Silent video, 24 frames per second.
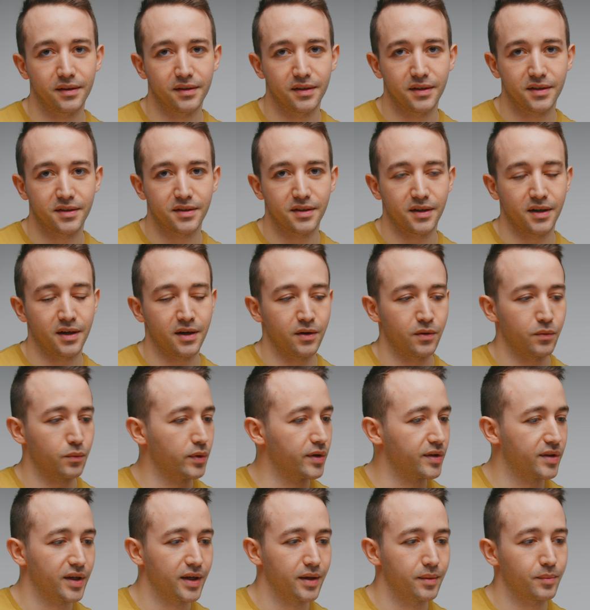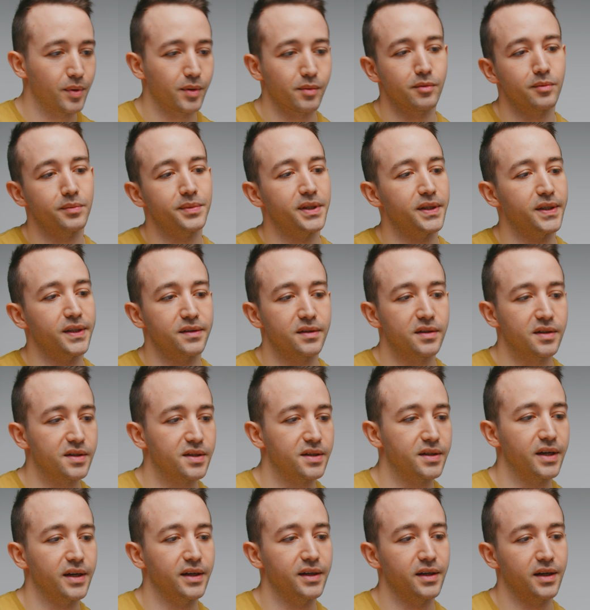this with him, probably
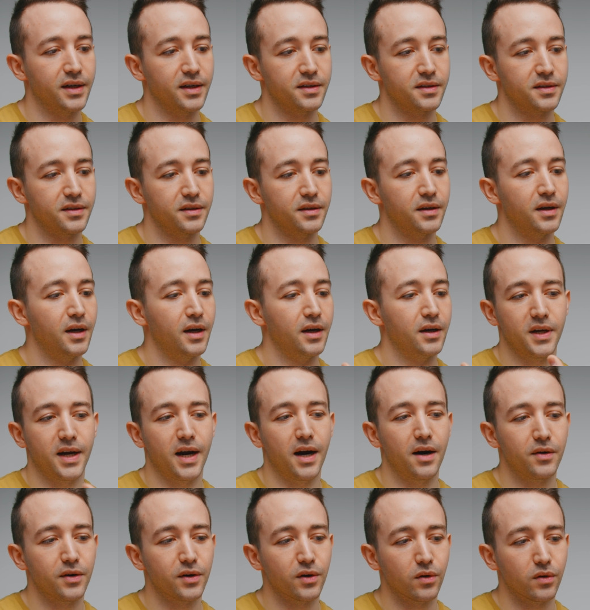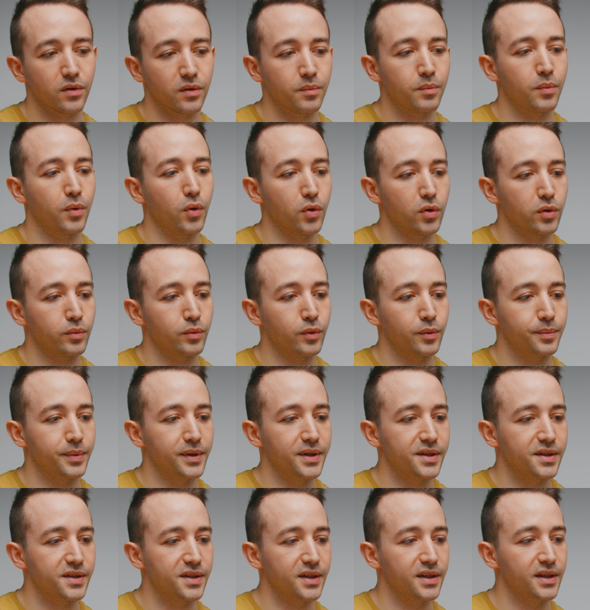interstate, as a carry-on portable
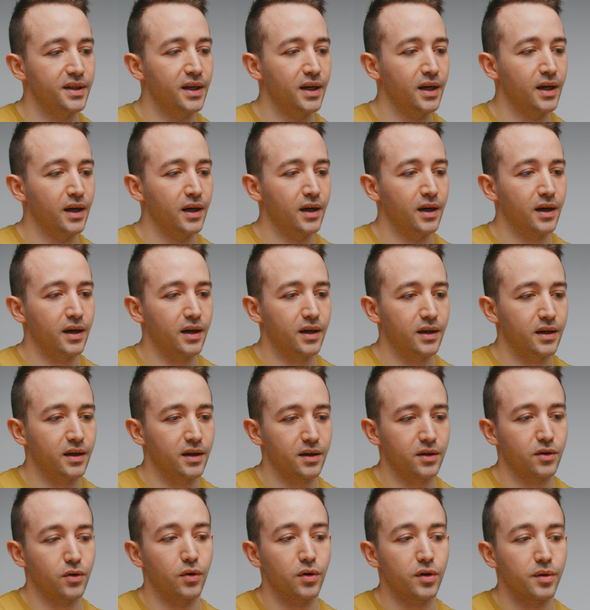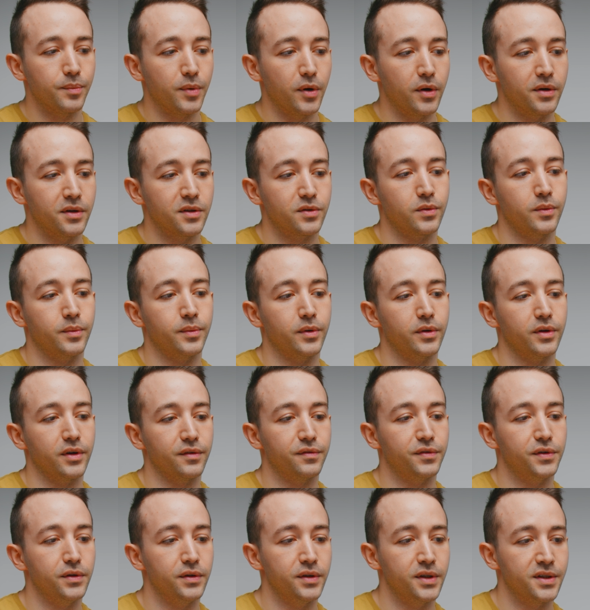PC. Core components were bought a
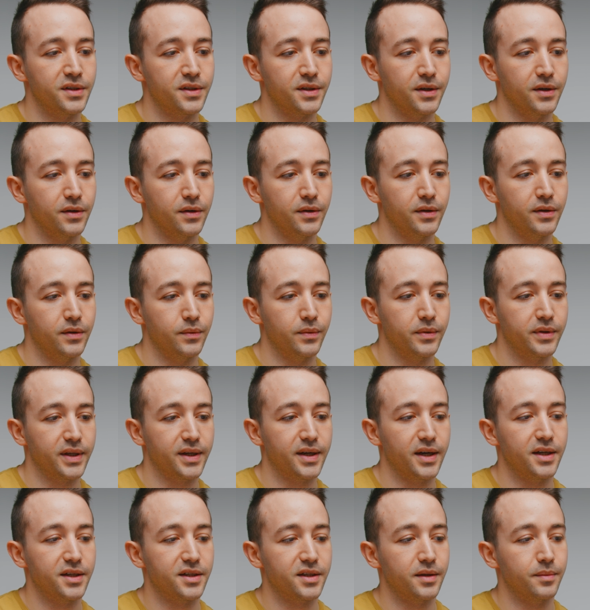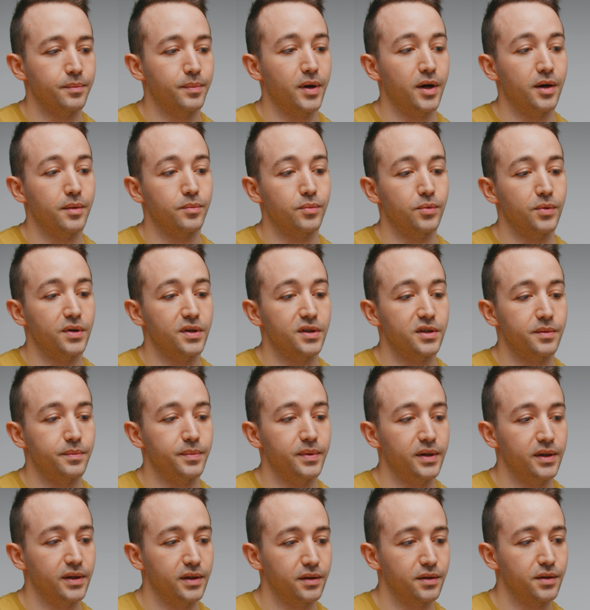few years ago, with the case and pump res
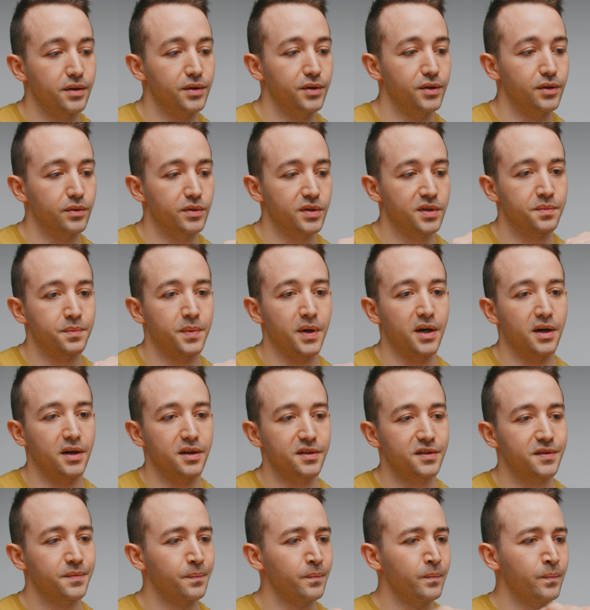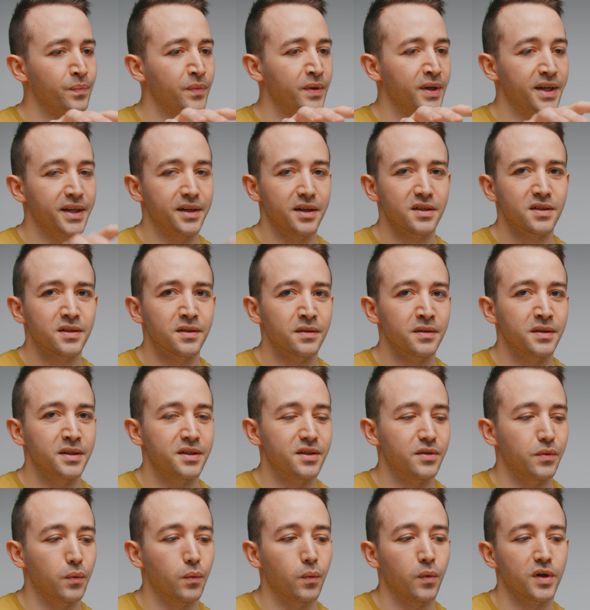being the newest parts. He doesn't
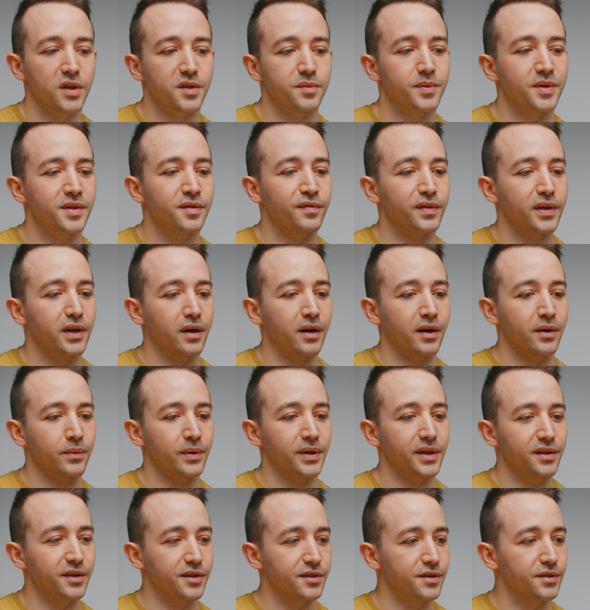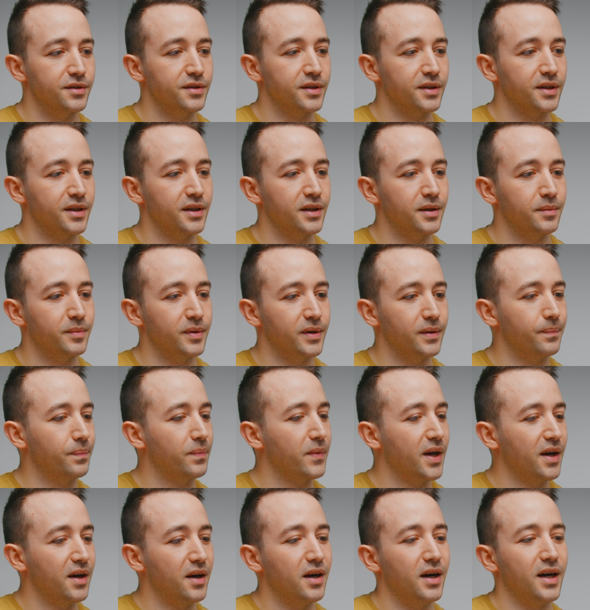list what specific hardware he's using here,
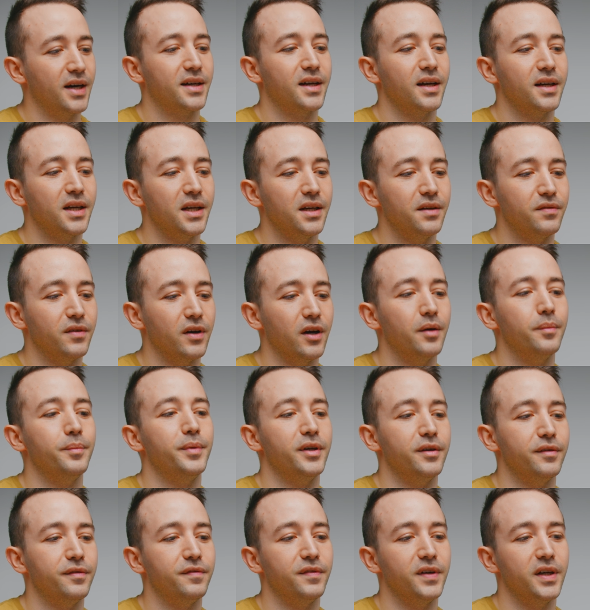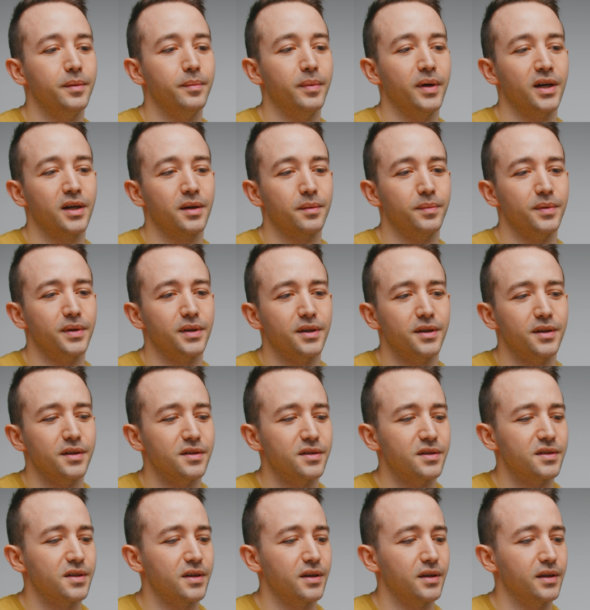but I can give a bit of feedback
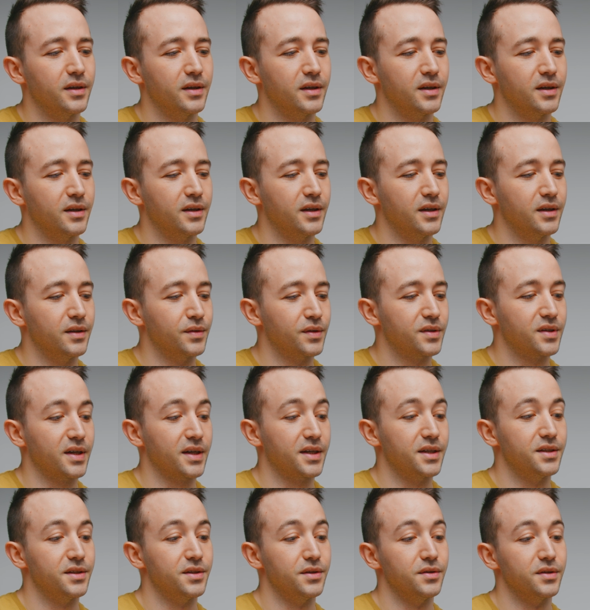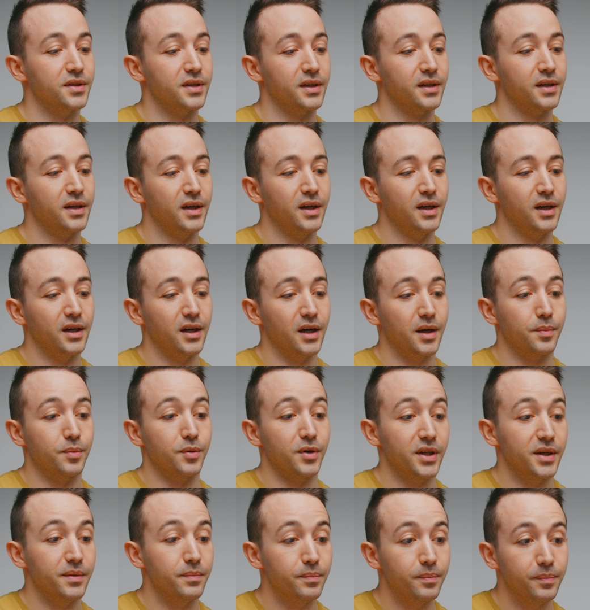because it looks like he's using a
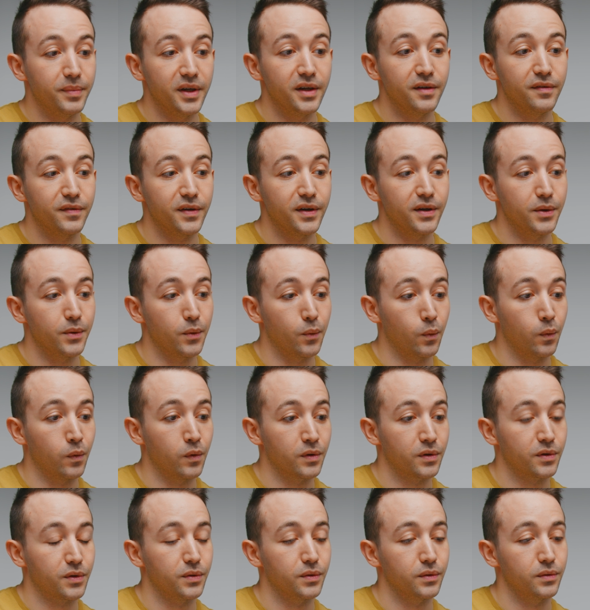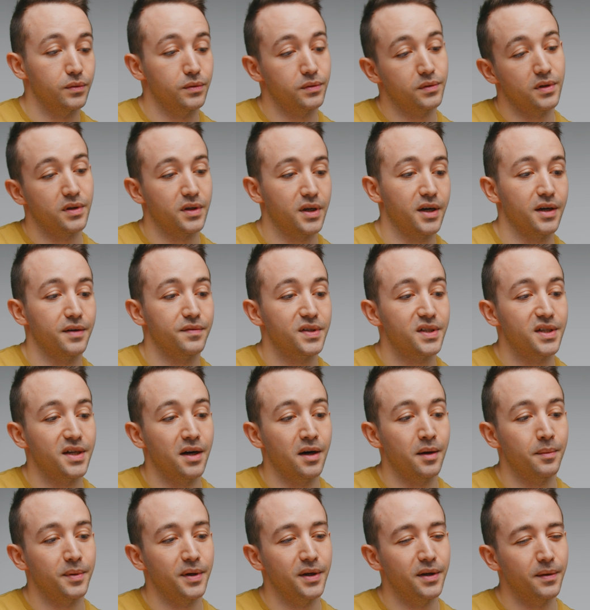pretty beefy water-cooled kind of
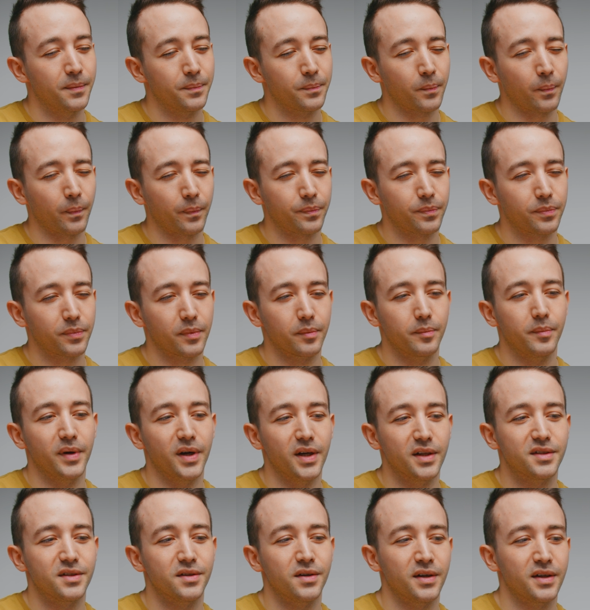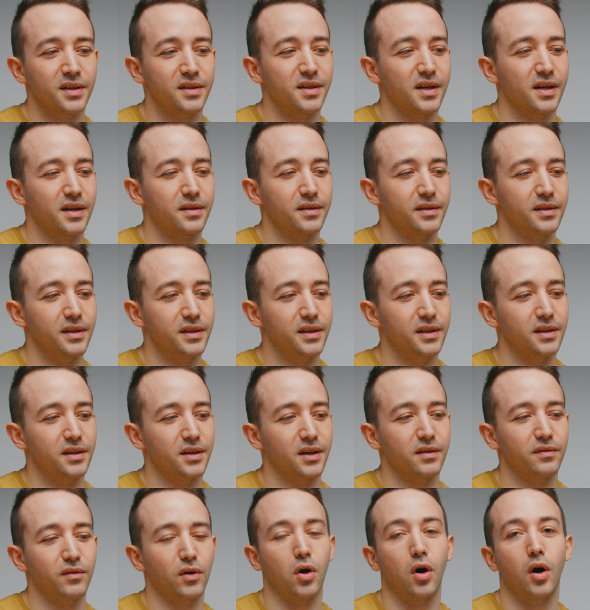setup here, but it's not exactly
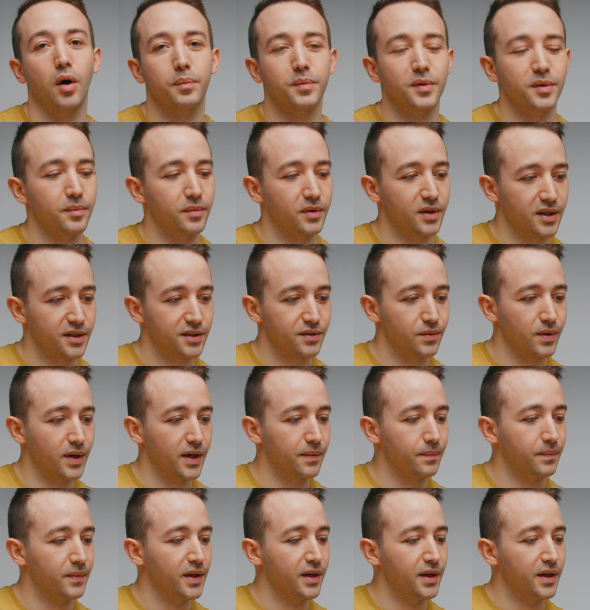kind of optimized, right?